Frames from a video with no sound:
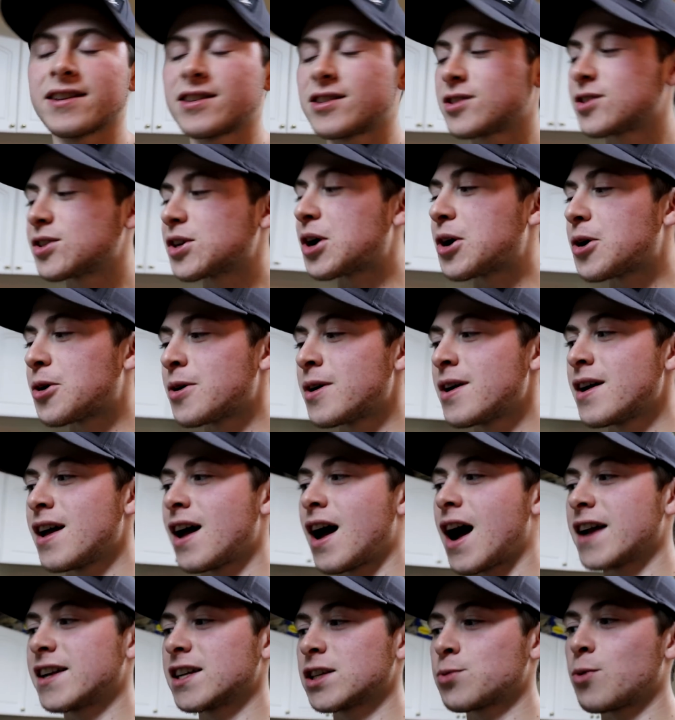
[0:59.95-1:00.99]
So
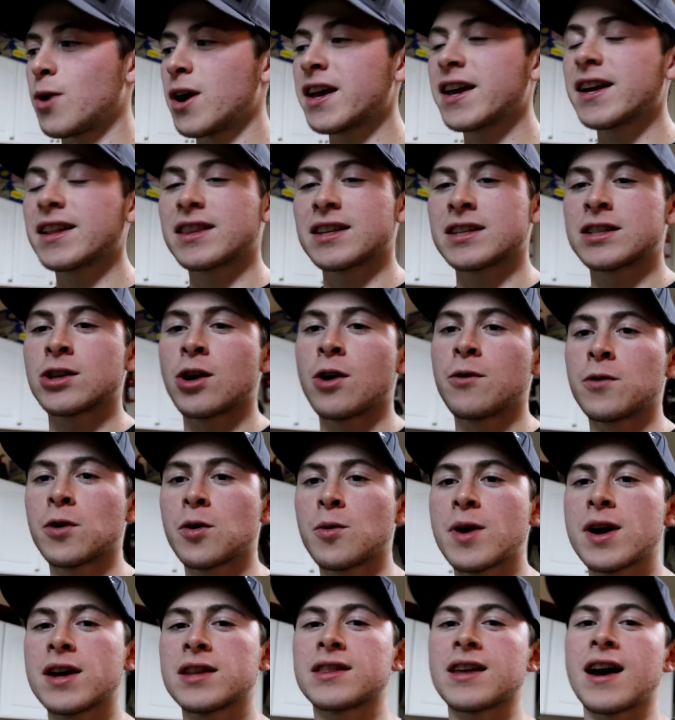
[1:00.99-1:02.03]
I just want to get this over
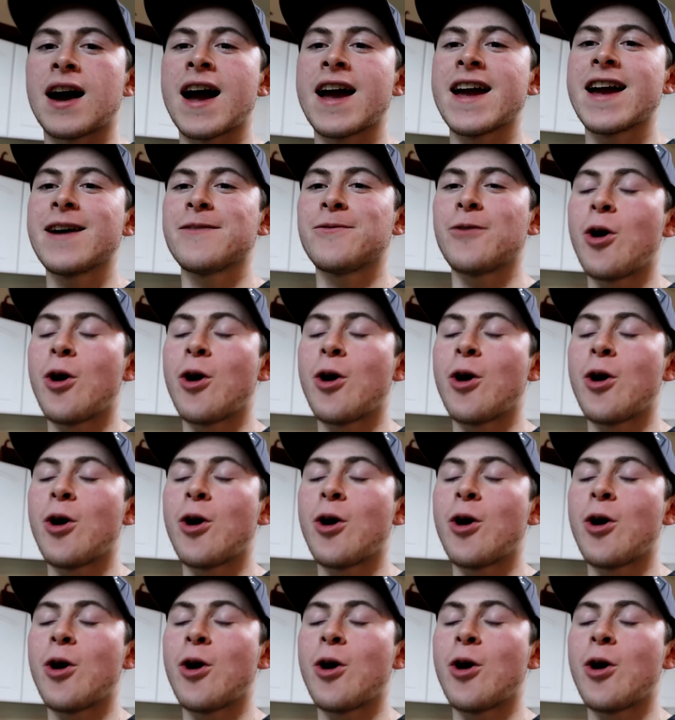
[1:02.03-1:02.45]
with. I have